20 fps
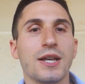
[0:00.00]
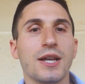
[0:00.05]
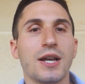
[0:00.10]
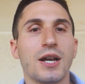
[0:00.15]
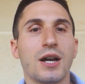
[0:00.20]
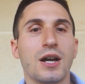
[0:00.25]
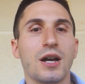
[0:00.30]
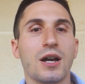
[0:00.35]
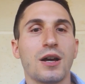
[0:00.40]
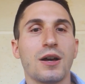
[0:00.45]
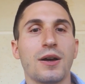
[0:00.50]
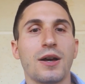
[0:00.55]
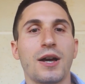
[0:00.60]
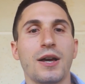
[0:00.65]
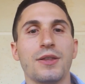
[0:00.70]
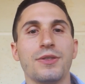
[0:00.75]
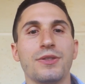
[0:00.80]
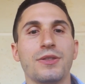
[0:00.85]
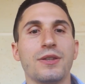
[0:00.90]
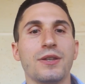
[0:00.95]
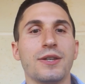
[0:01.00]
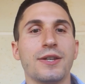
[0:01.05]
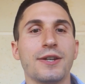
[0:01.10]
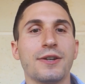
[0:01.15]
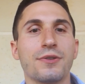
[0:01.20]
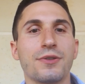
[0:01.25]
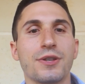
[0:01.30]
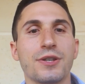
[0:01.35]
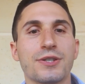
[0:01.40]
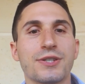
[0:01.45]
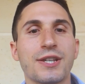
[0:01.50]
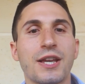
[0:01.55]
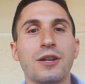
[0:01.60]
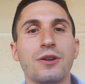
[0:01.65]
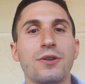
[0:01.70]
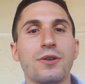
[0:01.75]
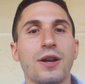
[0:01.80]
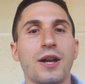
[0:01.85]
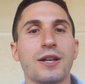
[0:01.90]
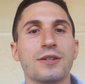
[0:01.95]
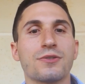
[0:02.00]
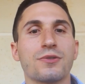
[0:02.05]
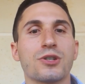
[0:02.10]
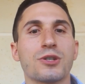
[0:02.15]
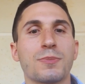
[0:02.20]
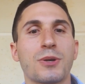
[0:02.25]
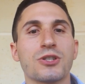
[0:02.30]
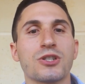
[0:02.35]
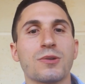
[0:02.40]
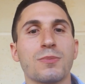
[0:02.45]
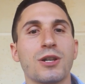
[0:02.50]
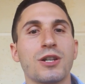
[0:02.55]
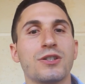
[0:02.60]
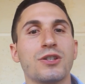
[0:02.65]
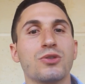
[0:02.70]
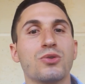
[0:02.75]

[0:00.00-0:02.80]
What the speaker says: And here the seller has a responsibility